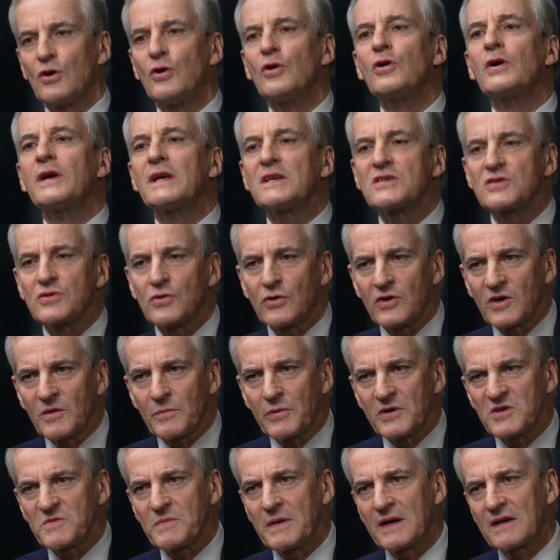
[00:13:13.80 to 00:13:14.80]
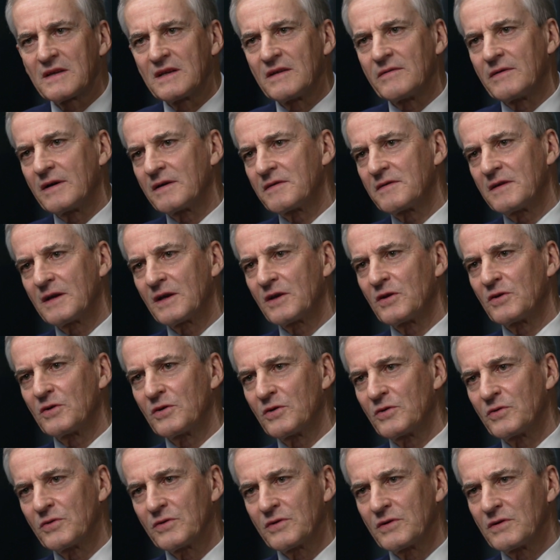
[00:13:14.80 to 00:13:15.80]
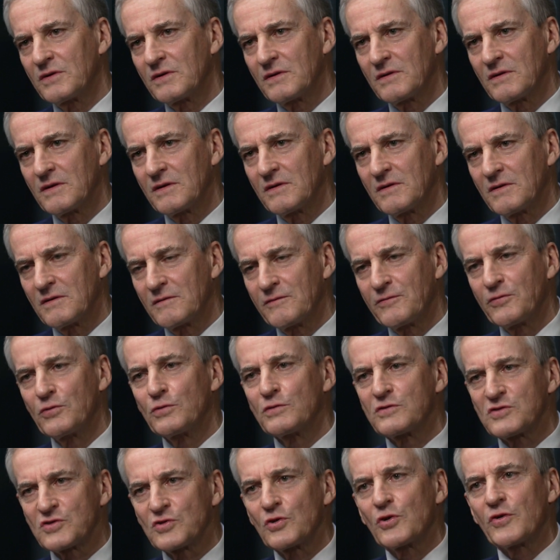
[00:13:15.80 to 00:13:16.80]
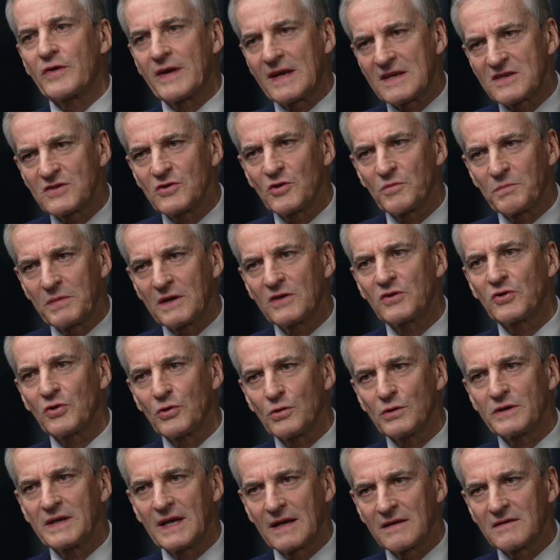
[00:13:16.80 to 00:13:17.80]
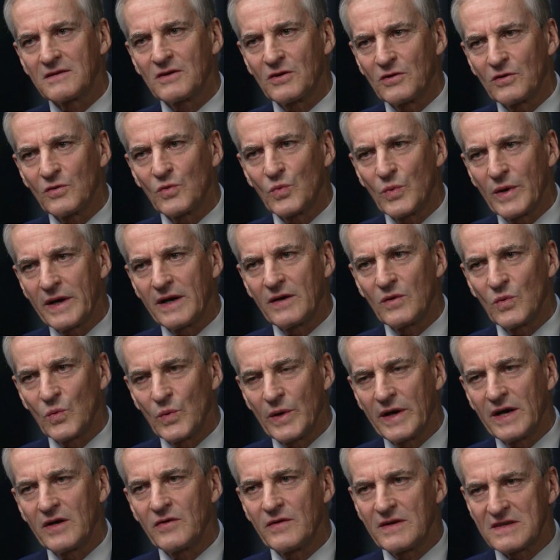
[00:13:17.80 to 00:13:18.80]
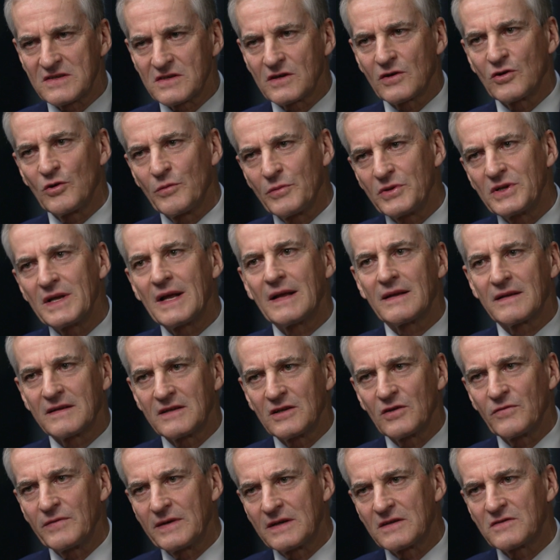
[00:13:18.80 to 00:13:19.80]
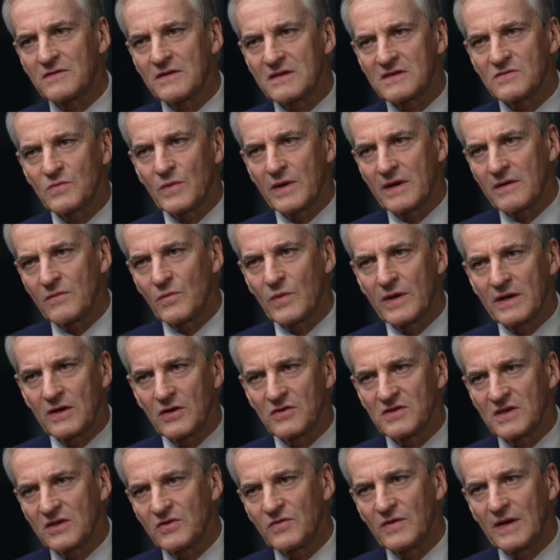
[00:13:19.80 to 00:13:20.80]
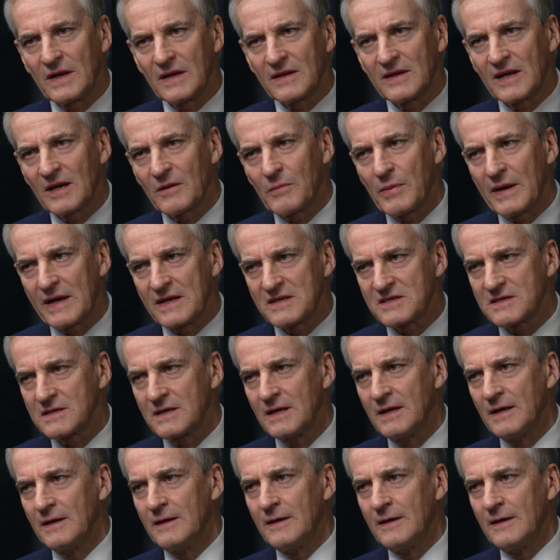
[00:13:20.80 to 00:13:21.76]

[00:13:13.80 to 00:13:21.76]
long historic perspective, I think you know the, the full story has not been told yet. You know, where where is the commonality of interest? Where where does it really take place?